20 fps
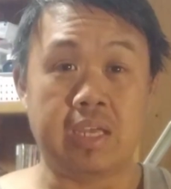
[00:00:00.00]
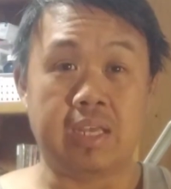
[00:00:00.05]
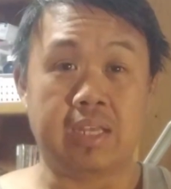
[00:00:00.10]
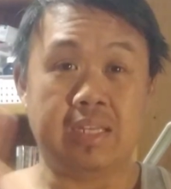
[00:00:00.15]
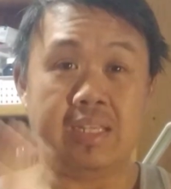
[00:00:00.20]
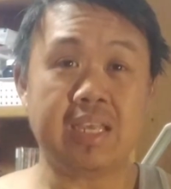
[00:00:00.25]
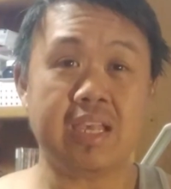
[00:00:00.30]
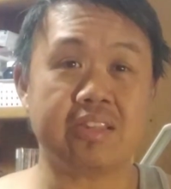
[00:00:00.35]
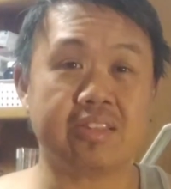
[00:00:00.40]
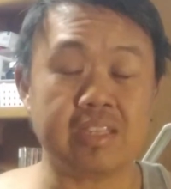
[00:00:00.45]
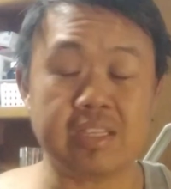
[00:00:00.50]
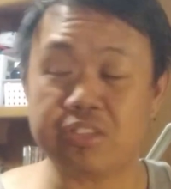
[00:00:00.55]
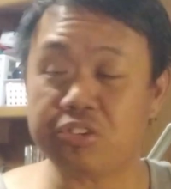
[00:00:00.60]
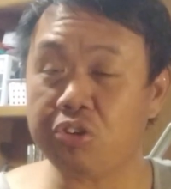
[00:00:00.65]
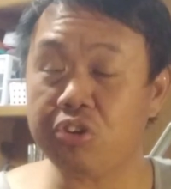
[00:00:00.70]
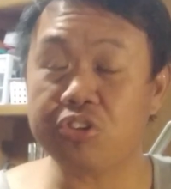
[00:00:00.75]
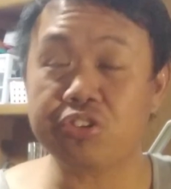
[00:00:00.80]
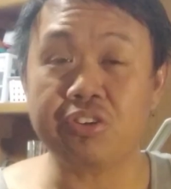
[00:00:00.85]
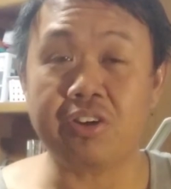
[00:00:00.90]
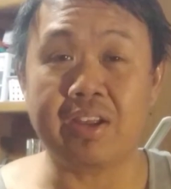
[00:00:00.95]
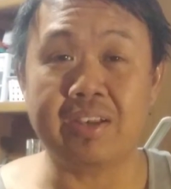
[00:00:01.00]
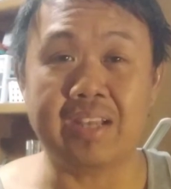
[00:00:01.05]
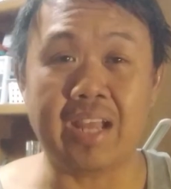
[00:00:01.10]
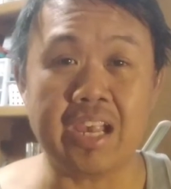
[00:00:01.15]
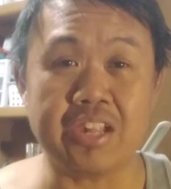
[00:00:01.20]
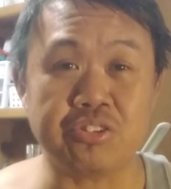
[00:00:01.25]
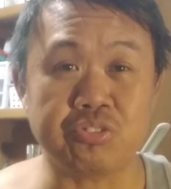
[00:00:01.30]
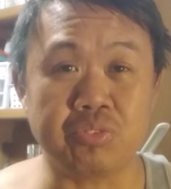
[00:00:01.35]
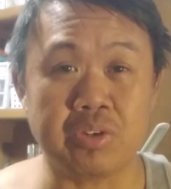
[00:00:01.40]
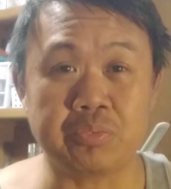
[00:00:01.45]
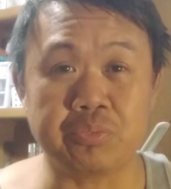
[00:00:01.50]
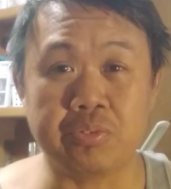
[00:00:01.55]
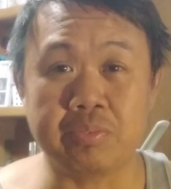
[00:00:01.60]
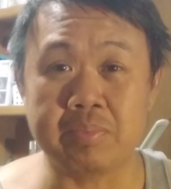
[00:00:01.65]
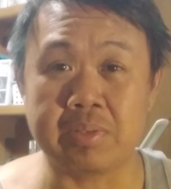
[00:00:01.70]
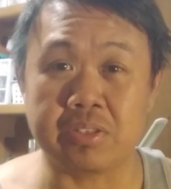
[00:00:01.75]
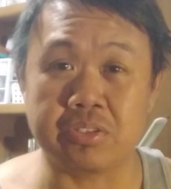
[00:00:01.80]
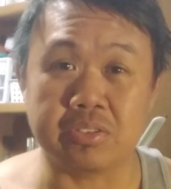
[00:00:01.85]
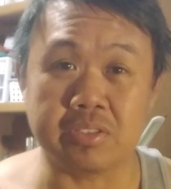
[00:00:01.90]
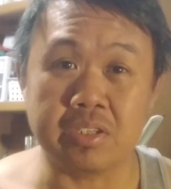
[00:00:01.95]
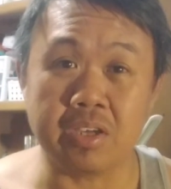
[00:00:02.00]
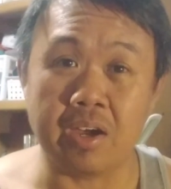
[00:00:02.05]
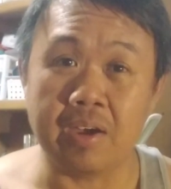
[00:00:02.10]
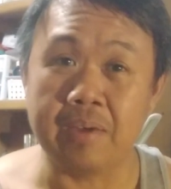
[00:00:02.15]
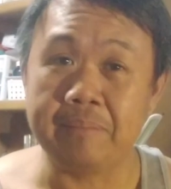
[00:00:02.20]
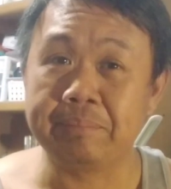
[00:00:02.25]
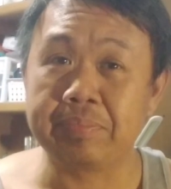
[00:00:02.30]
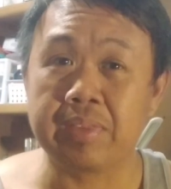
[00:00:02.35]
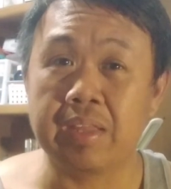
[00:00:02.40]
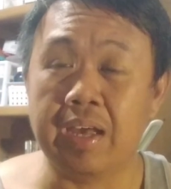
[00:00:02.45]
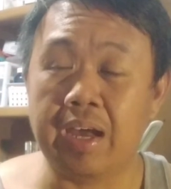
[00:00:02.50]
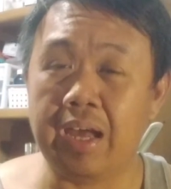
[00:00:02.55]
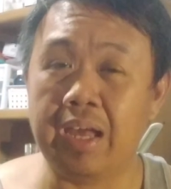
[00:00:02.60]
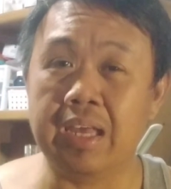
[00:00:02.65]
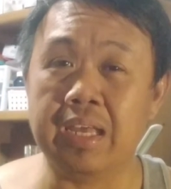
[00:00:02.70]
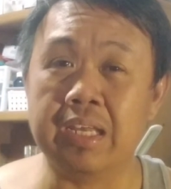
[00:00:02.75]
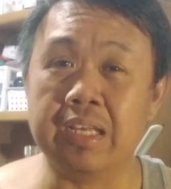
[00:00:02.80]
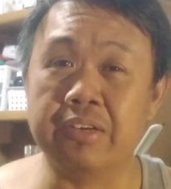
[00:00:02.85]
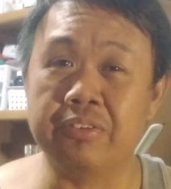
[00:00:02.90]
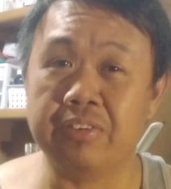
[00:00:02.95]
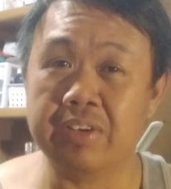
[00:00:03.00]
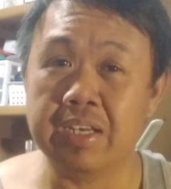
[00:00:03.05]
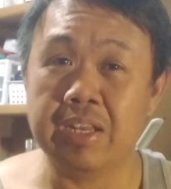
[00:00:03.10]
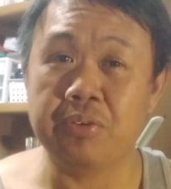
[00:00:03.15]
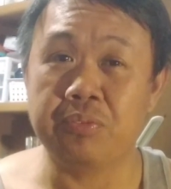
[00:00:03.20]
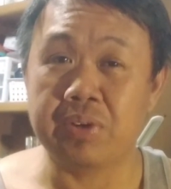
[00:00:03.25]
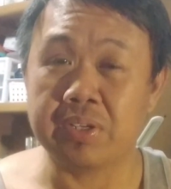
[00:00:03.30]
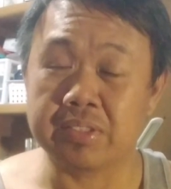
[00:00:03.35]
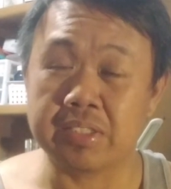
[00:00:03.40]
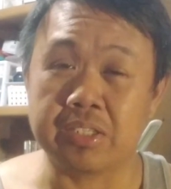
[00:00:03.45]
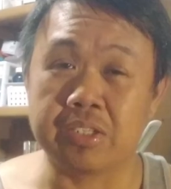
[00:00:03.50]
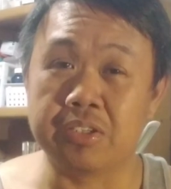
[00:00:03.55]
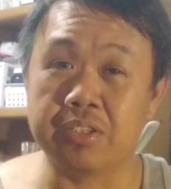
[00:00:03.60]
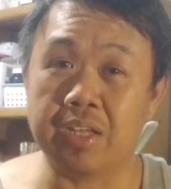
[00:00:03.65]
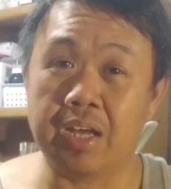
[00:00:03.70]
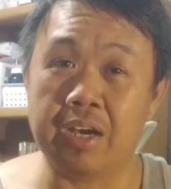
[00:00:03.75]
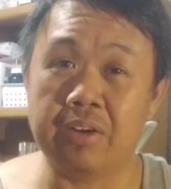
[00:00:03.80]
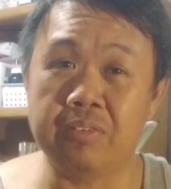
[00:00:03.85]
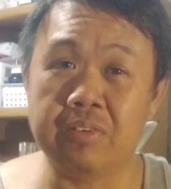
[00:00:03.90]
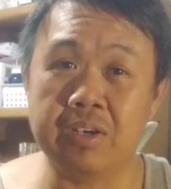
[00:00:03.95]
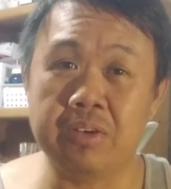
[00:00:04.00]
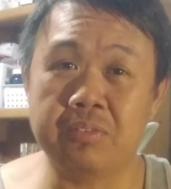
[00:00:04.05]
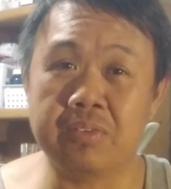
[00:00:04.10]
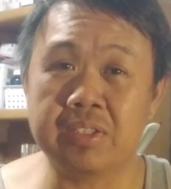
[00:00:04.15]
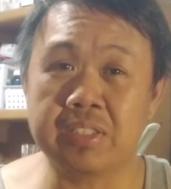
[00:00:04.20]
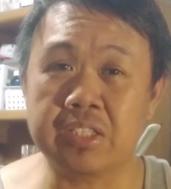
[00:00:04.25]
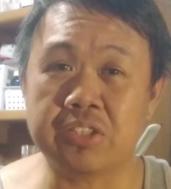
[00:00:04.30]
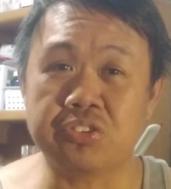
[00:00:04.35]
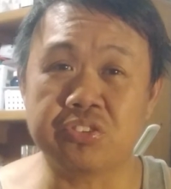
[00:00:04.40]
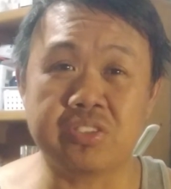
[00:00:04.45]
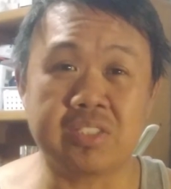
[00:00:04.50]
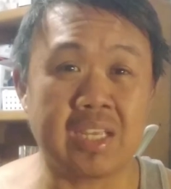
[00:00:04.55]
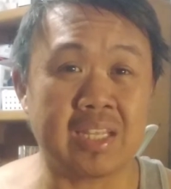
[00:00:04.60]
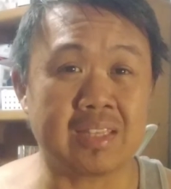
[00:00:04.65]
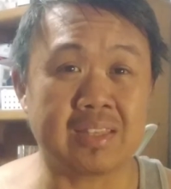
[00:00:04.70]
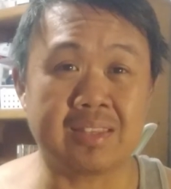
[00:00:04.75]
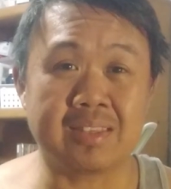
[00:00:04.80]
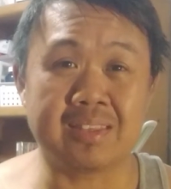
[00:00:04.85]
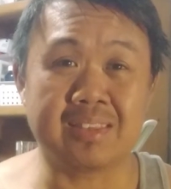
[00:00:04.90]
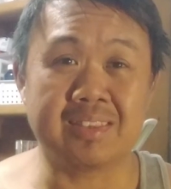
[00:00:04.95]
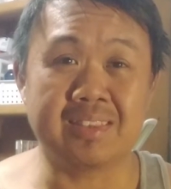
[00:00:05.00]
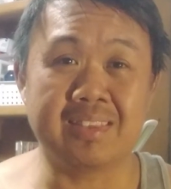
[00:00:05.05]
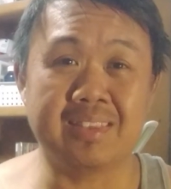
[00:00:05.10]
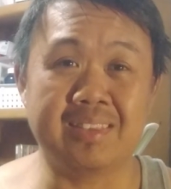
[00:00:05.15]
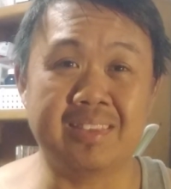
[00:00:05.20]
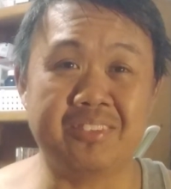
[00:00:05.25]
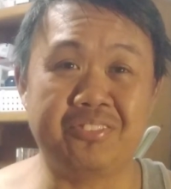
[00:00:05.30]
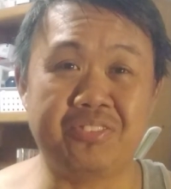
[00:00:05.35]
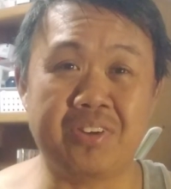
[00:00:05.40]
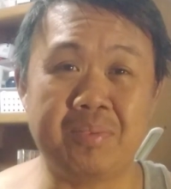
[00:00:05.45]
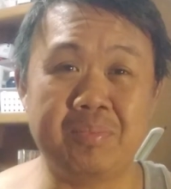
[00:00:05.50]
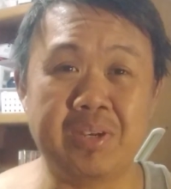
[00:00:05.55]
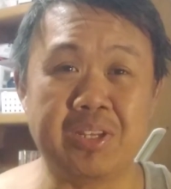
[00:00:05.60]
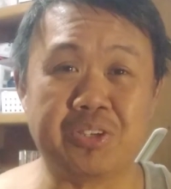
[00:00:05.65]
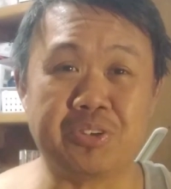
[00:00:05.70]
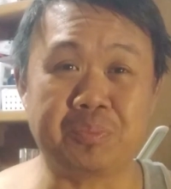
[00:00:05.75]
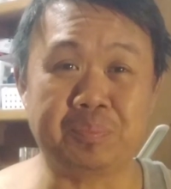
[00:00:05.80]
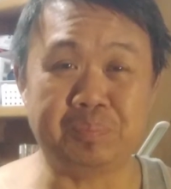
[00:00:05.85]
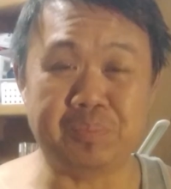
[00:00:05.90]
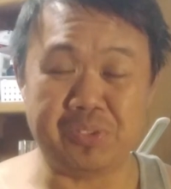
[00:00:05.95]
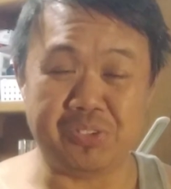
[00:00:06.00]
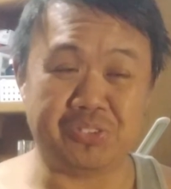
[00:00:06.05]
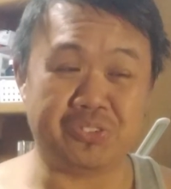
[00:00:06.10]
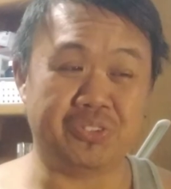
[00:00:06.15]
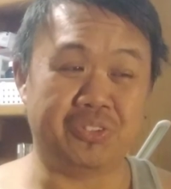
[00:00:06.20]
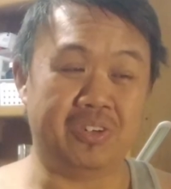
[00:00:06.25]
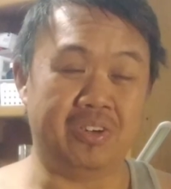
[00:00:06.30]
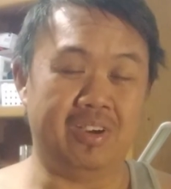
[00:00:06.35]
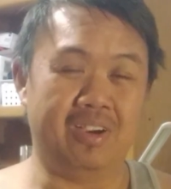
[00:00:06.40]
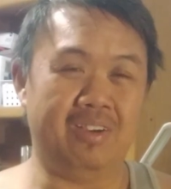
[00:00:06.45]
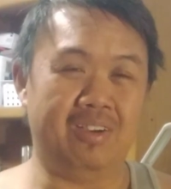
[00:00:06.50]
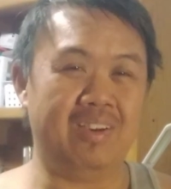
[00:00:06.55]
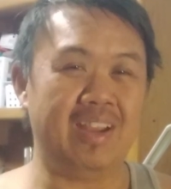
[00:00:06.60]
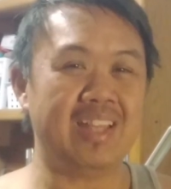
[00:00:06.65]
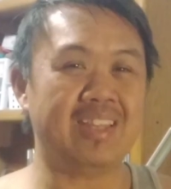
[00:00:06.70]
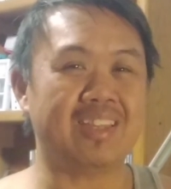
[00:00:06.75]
yes, it's also a nice one for me to, yeah, I really wanted to get the family computer, right?